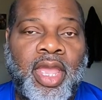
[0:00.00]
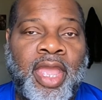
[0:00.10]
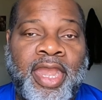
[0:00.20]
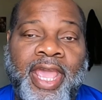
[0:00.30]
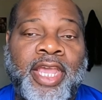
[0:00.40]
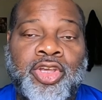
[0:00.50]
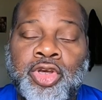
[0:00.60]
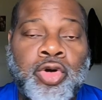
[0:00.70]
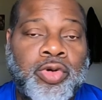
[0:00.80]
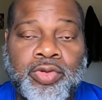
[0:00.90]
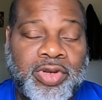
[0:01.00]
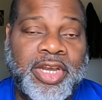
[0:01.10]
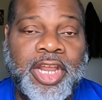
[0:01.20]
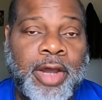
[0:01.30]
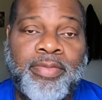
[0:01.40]
And they Googled
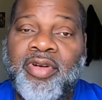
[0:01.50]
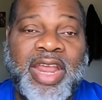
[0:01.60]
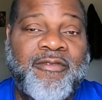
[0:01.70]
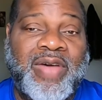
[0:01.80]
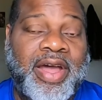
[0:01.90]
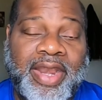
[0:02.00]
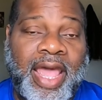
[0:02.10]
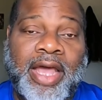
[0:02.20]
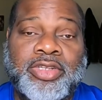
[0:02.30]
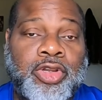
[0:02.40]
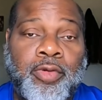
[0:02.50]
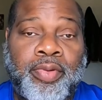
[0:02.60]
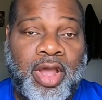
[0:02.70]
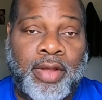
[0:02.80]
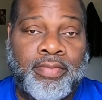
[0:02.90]
the number and they found the house, no
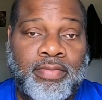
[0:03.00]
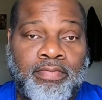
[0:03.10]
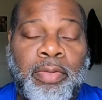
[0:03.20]
problem.